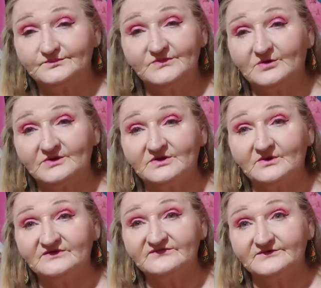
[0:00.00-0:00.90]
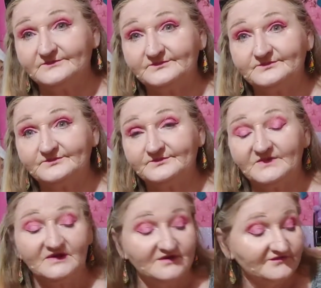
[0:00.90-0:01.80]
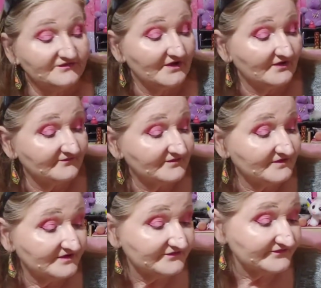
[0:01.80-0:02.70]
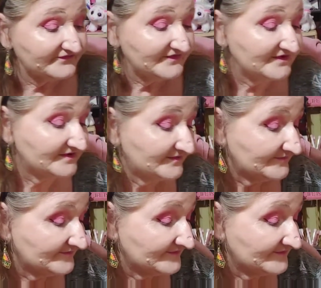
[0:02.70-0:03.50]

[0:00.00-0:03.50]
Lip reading: nobody wants it. So if you're interested,